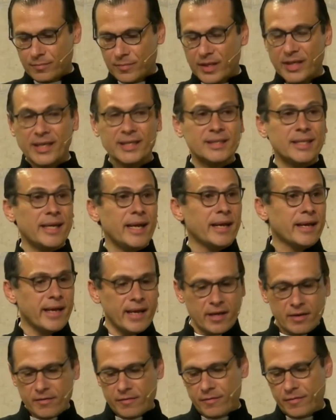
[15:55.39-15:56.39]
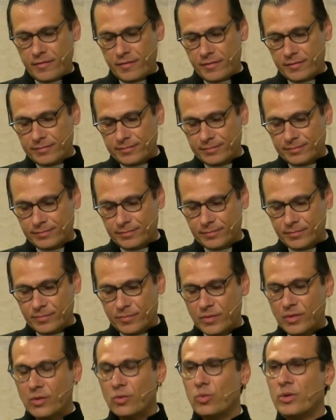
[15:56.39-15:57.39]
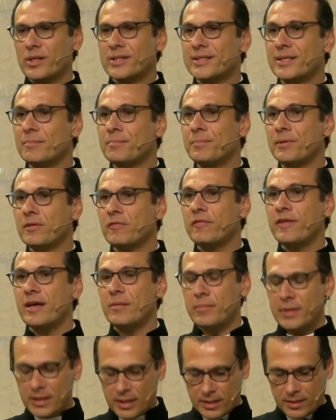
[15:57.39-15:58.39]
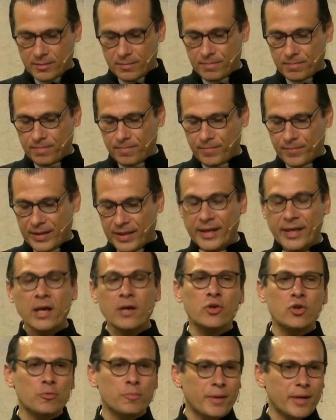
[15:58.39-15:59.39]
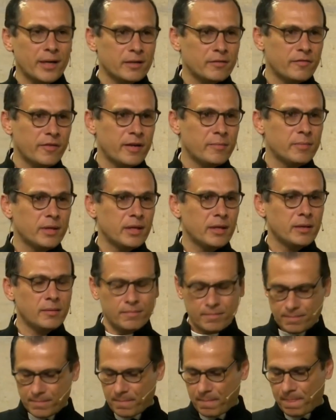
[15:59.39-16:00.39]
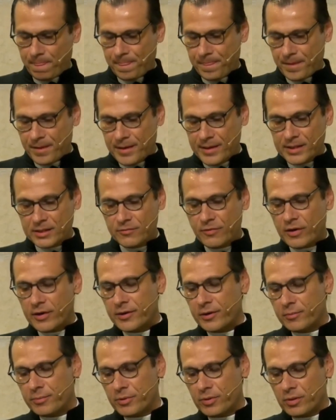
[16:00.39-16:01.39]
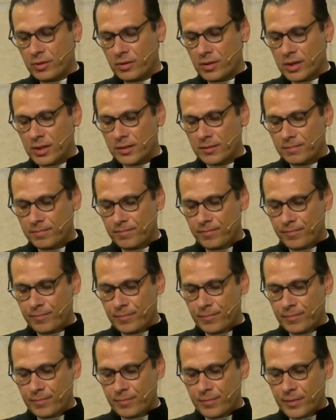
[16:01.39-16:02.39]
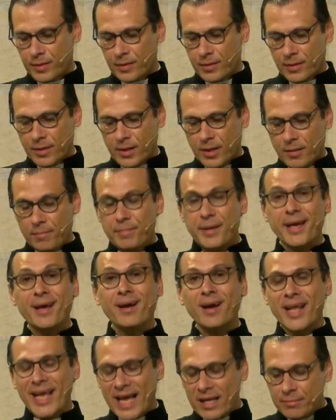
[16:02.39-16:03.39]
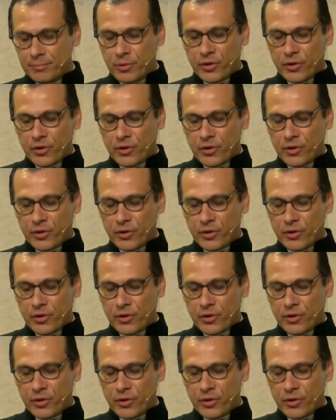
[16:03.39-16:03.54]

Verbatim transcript: He is in a cave with a simple family, an occupied family. He's vulnerable. Barely and